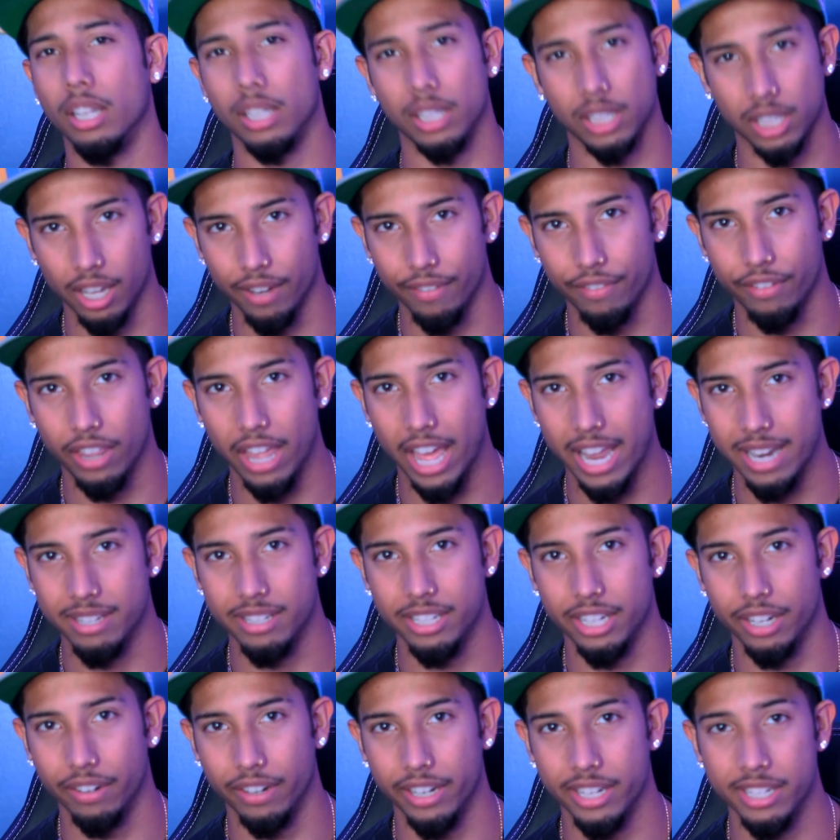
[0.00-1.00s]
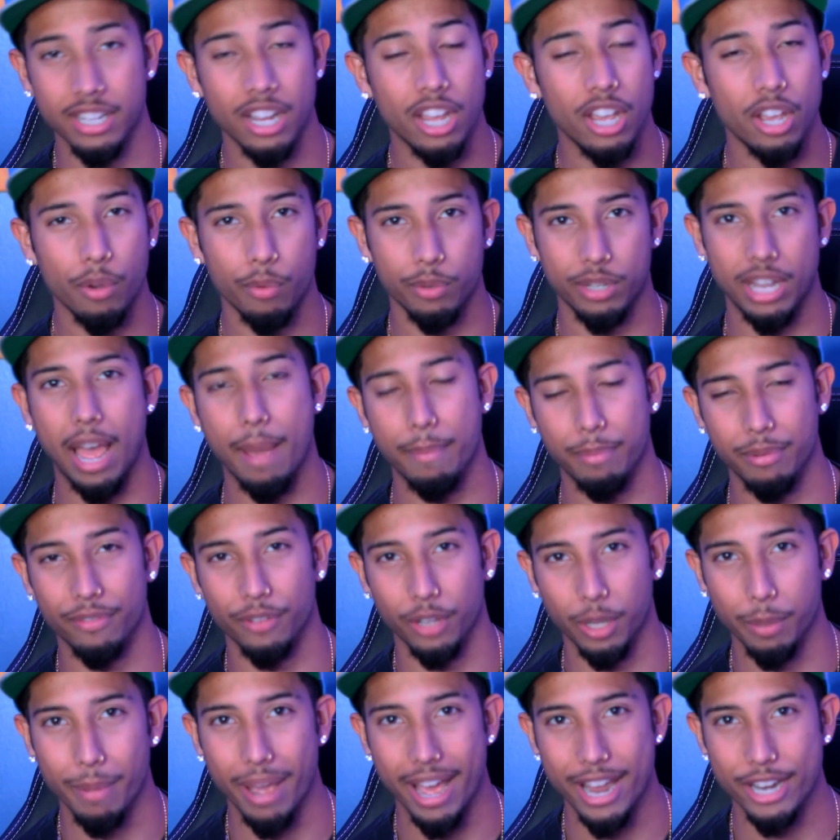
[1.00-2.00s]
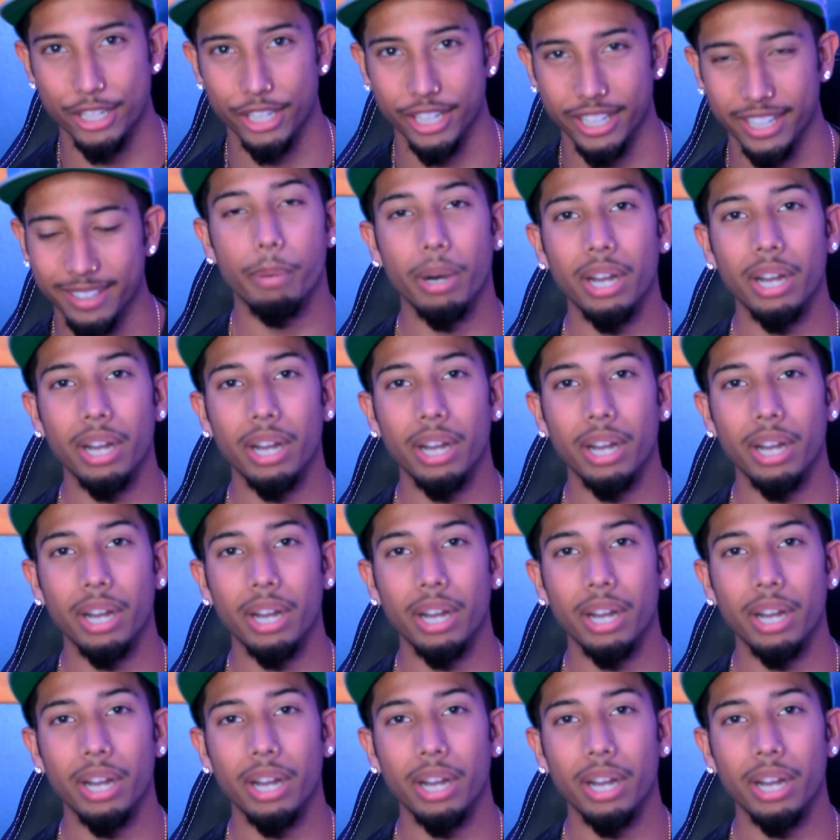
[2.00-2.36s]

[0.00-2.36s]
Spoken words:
Loved that series. Was happy for the Magic.